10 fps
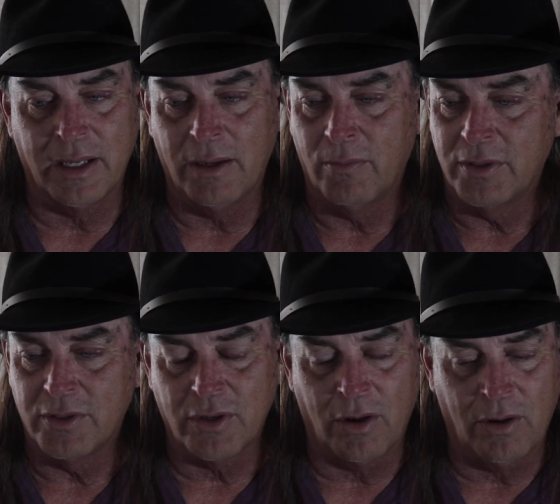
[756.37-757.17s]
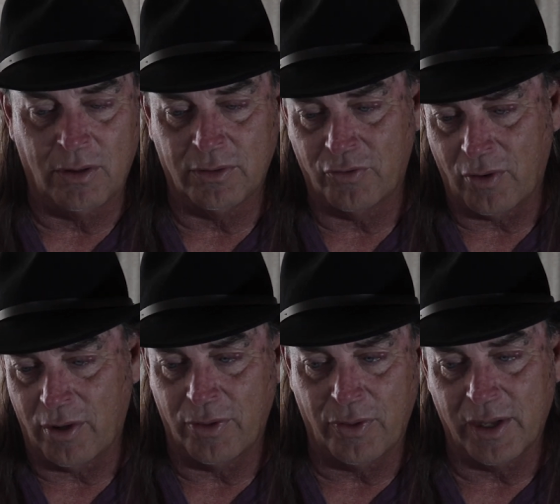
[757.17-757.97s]
he was all
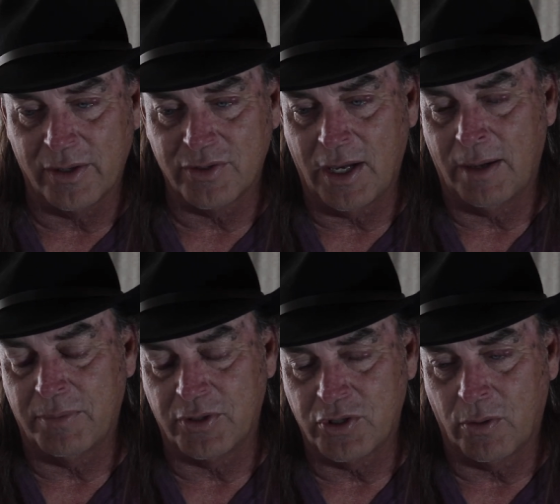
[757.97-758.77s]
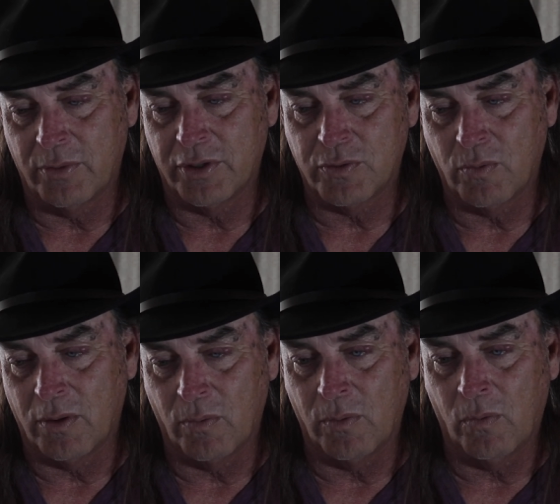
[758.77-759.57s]
drawing things up and showing us
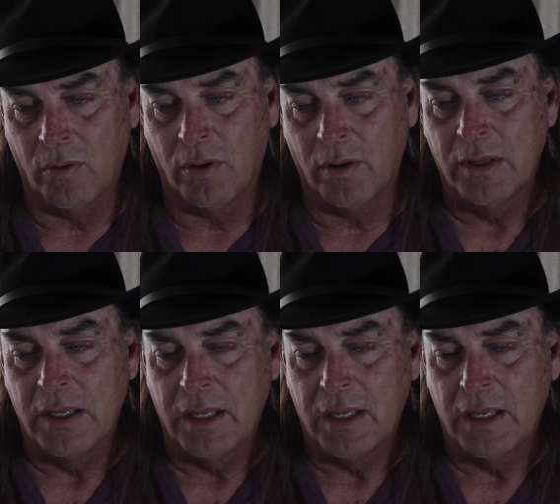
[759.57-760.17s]
where we were,